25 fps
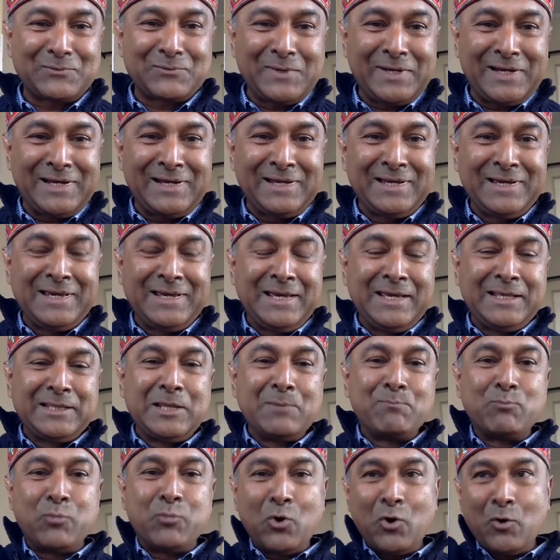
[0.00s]
where
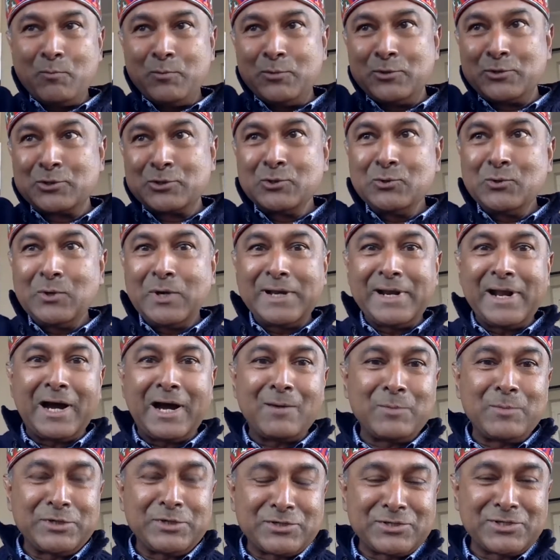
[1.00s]
the Pope drew an
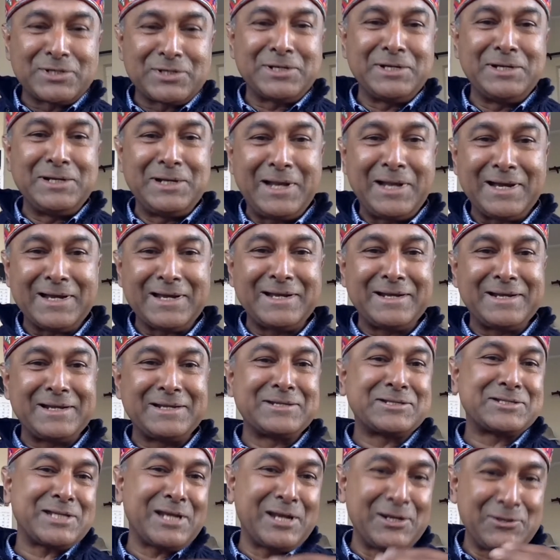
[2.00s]
arbitrary line
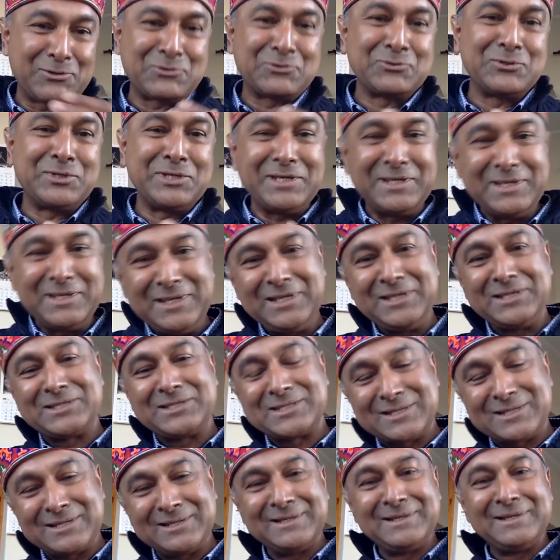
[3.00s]
and said, to the
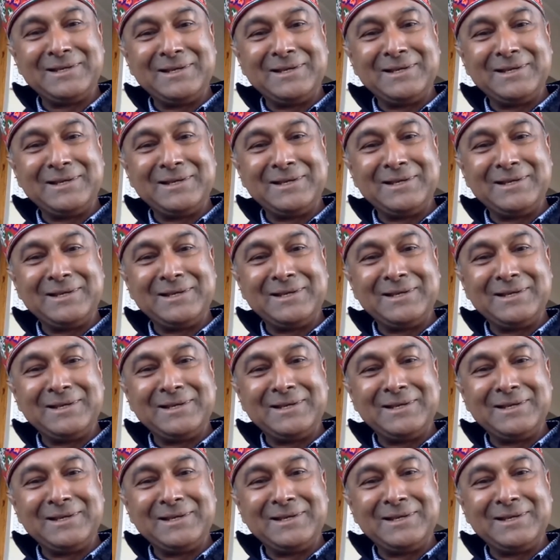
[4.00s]
east,